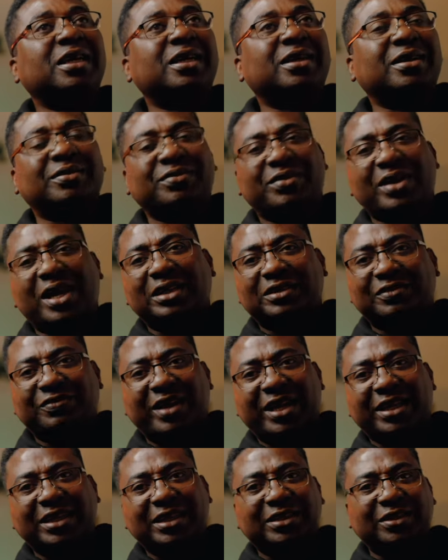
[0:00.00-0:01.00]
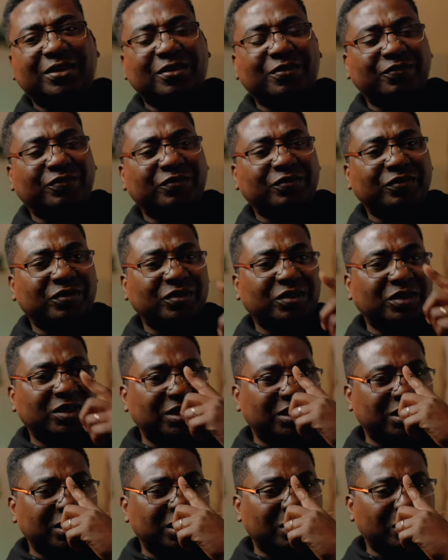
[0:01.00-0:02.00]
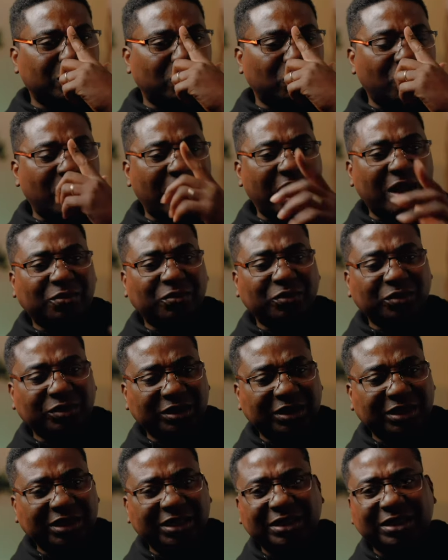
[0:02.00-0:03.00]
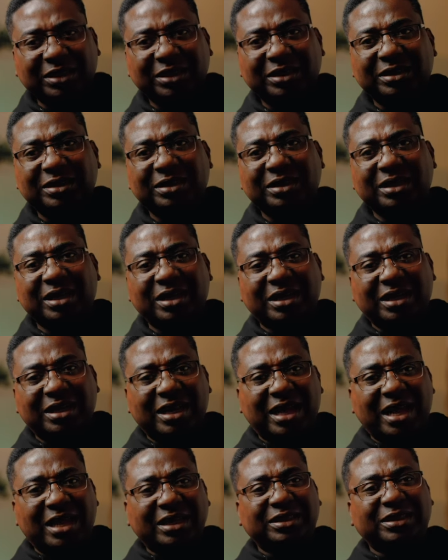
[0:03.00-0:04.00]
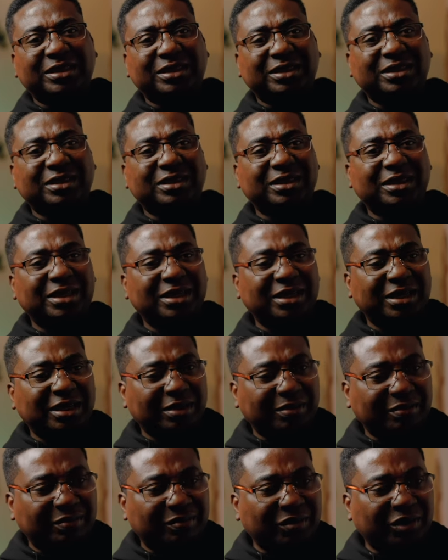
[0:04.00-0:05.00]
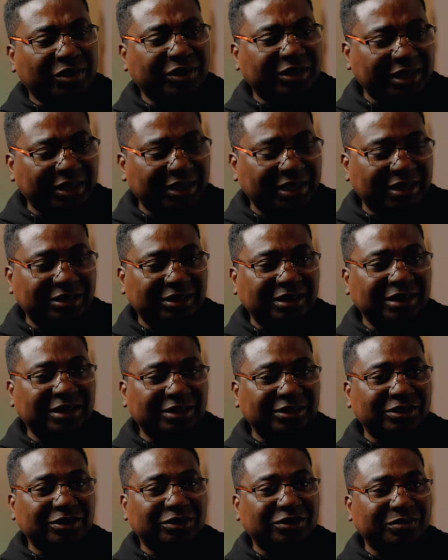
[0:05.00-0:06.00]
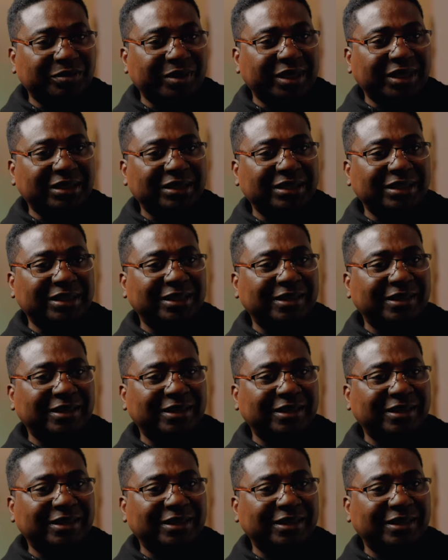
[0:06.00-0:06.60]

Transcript: That's fine enough. Why won't this large modern instrument